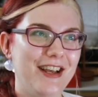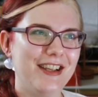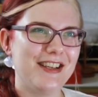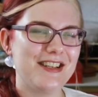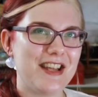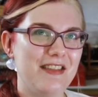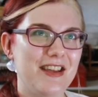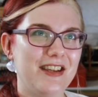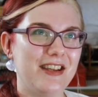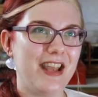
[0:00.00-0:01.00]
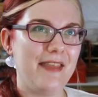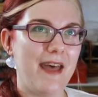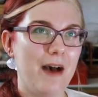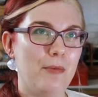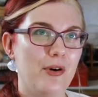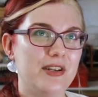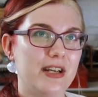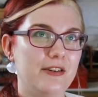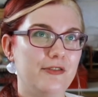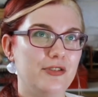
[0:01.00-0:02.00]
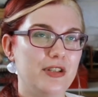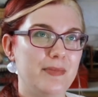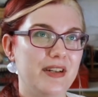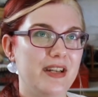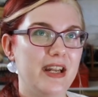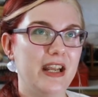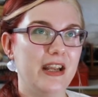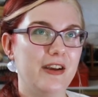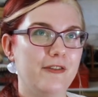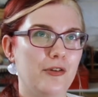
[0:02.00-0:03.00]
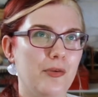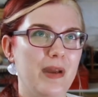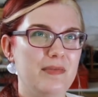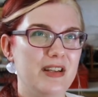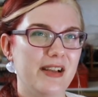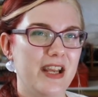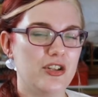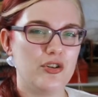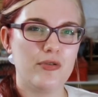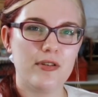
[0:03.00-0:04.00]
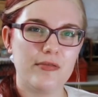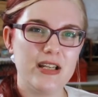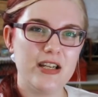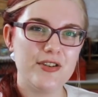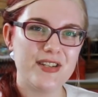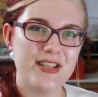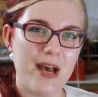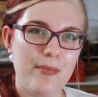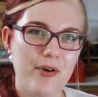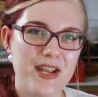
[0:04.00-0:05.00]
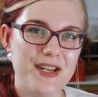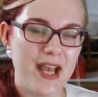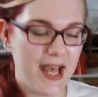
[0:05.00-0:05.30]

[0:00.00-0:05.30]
because I think at that point I'd have only been knitting for maybe like 2 or 3 years at that point,